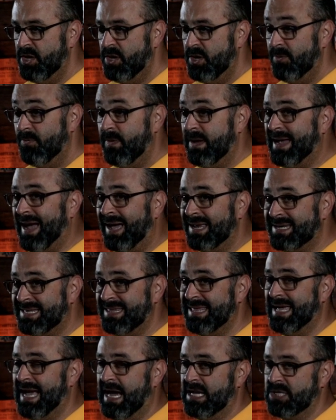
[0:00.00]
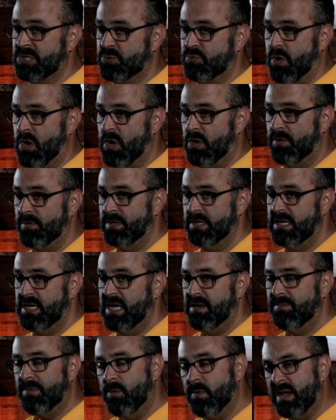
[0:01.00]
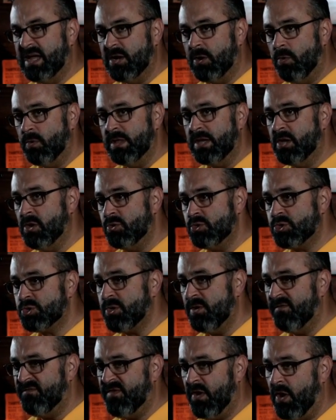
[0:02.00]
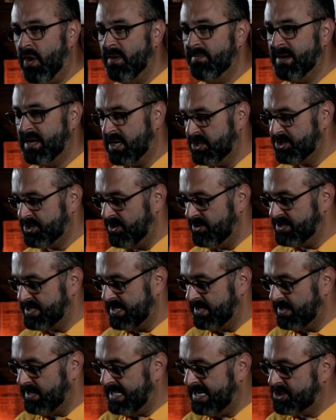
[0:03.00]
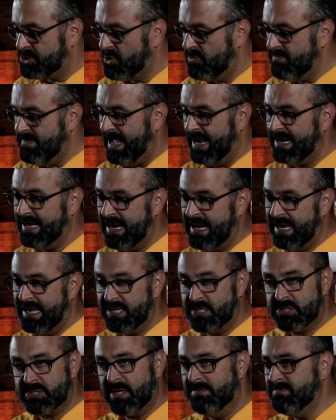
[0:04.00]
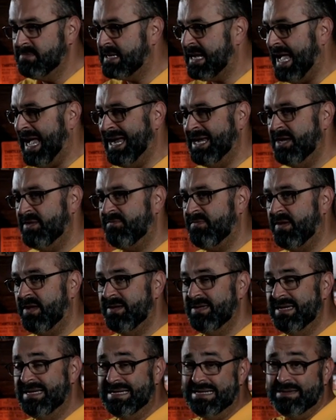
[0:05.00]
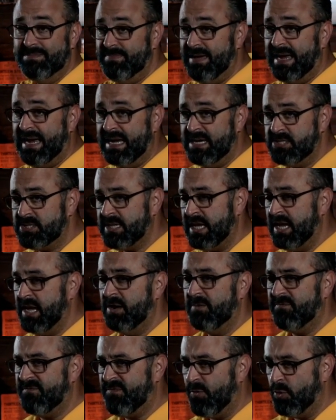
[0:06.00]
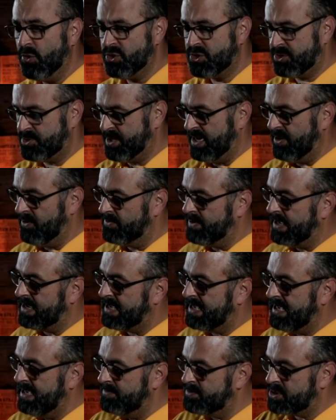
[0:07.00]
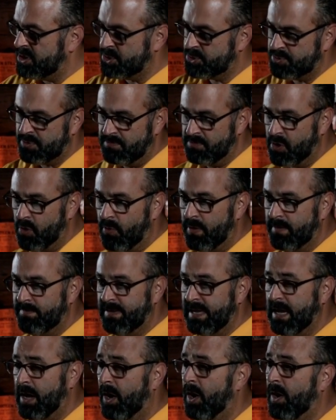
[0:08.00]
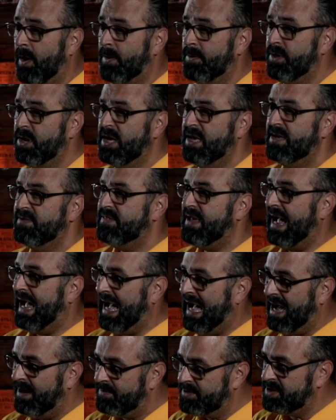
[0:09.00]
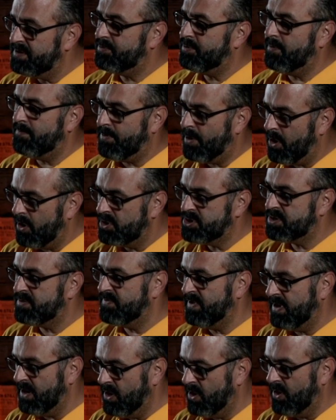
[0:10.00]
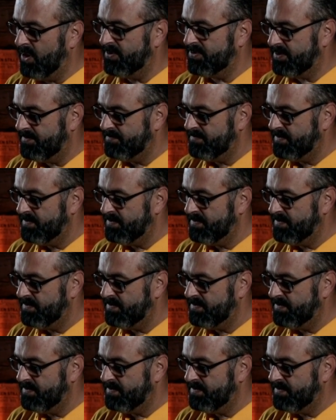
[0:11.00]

We got to the ice wall, but we could only go so far because there's an electromagnetic, some kind of a, may I say it, force field that keeps us from going beyond the habitable parts of the earth.